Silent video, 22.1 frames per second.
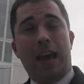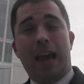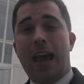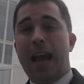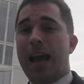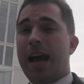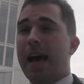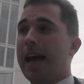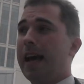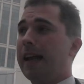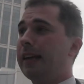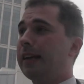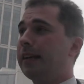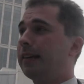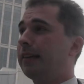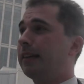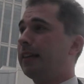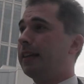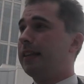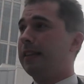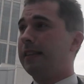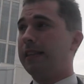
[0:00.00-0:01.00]
And
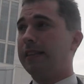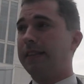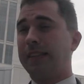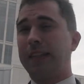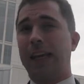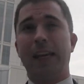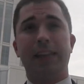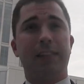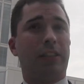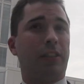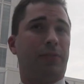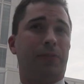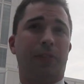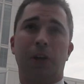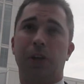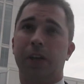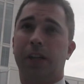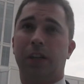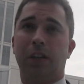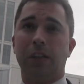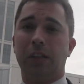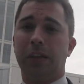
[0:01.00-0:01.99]
in this case, it's
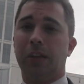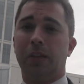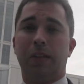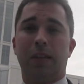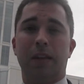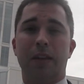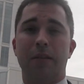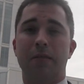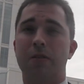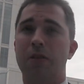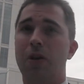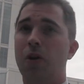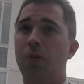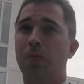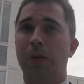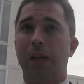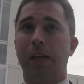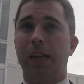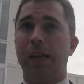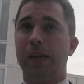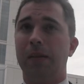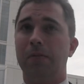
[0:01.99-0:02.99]
very clear that
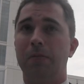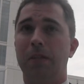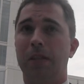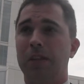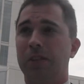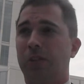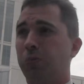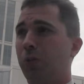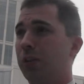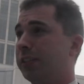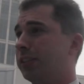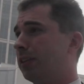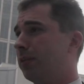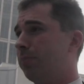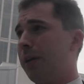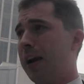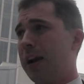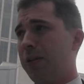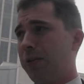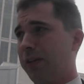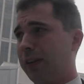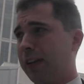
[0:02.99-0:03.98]
this wasn't
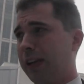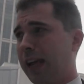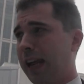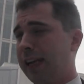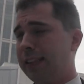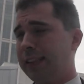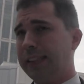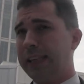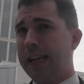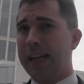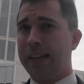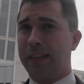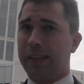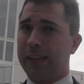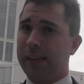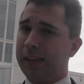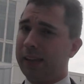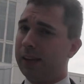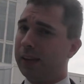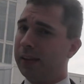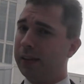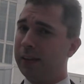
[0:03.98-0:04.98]
about Casey
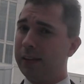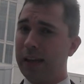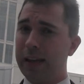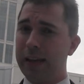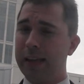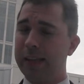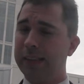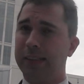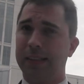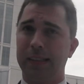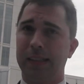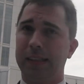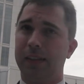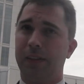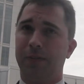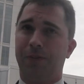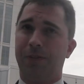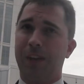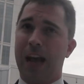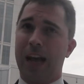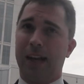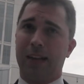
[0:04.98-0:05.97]
Anthony. The incident,
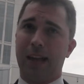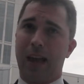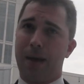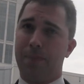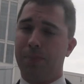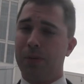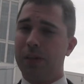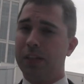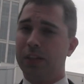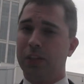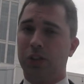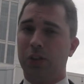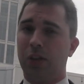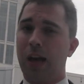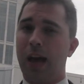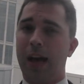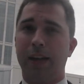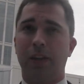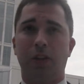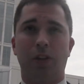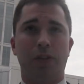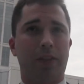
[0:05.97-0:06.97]
in fact, happened in
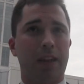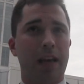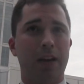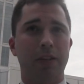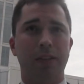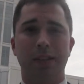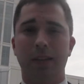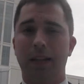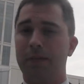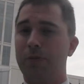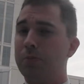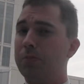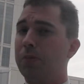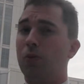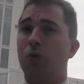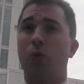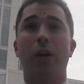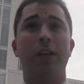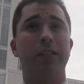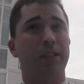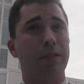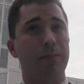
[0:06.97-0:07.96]
July 2011, but
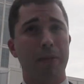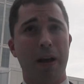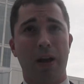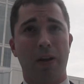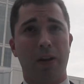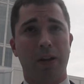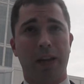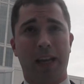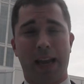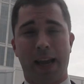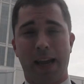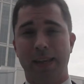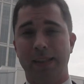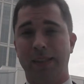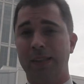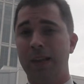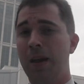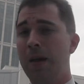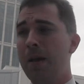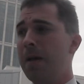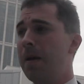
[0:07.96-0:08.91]
it wasn't about her case.